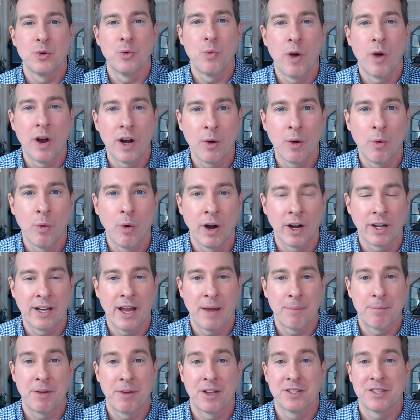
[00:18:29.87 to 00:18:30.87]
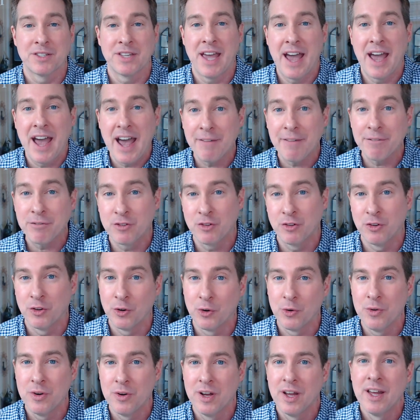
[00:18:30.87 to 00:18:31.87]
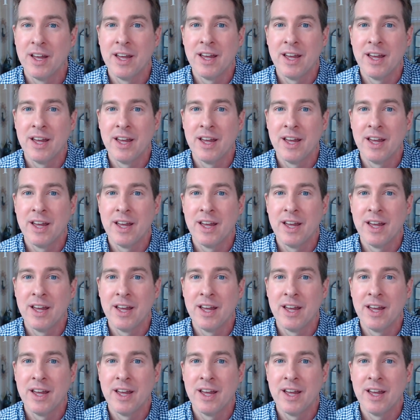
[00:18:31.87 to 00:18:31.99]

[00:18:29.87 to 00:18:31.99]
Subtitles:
want to work, not because you have to.